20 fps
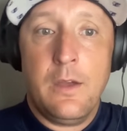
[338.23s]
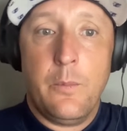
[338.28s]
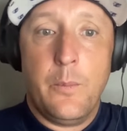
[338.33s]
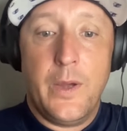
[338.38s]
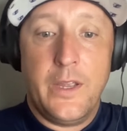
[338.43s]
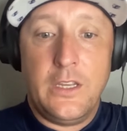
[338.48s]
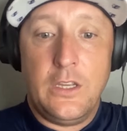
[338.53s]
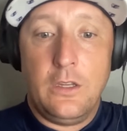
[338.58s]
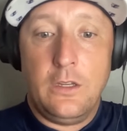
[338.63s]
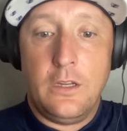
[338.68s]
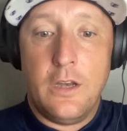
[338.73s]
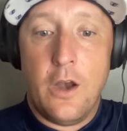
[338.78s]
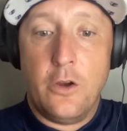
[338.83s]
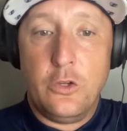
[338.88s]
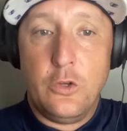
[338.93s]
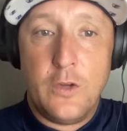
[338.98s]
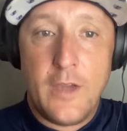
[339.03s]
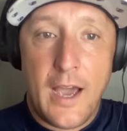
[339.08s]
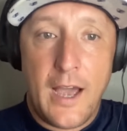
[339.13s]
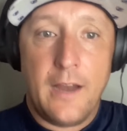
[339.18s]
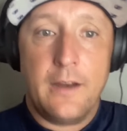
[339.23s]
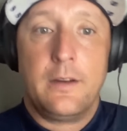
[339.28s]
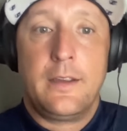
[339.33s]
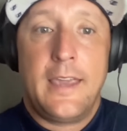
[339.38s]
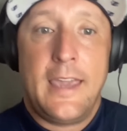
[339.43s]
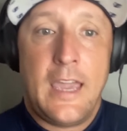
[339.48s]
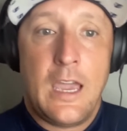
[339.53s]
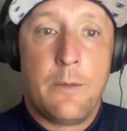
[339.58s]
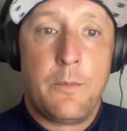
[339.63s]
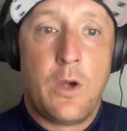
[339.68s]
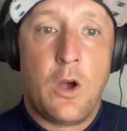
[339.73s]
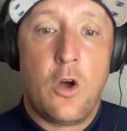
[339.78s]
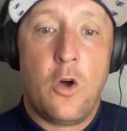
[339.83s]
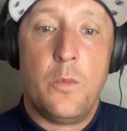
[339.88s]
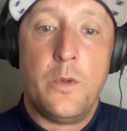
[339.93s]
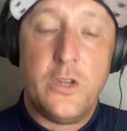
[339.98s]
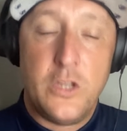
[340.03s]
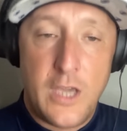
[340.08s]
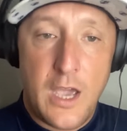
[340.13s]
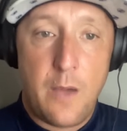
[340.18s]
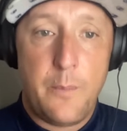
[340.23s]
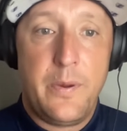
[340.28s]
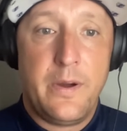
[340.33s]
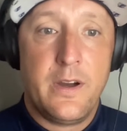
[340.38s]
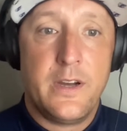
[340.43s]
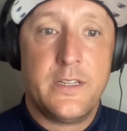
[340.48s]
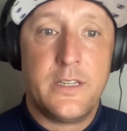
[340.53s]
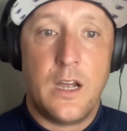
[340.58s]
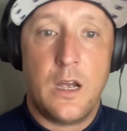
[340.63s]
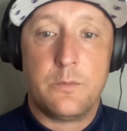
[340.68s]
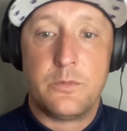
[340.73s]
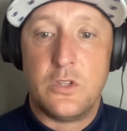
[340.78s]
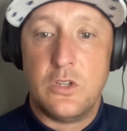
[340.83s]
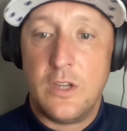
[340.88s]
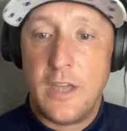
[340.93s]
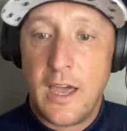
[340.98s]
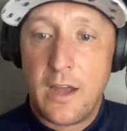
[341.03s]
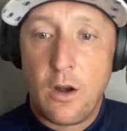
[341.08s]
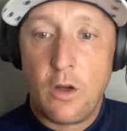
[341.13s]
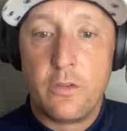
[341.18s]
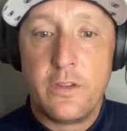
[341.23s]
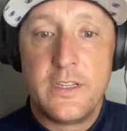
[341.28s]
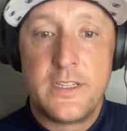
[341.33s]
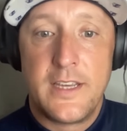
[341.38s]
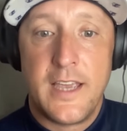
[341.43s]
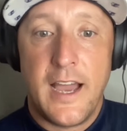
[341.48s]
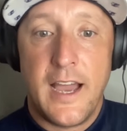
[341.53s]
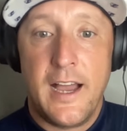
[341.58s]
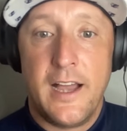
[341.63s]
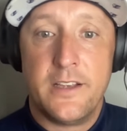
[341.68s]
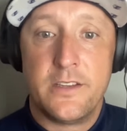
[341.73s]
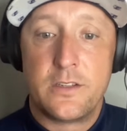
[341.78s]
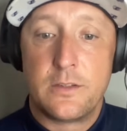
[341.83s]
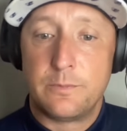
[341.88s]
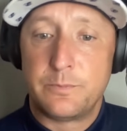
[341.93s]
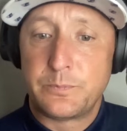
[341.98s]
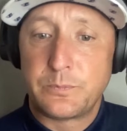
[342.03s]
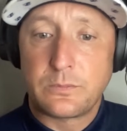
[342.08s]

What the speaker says: But, you got Cam Coleman, you got Perry Thompson, you got all these guys.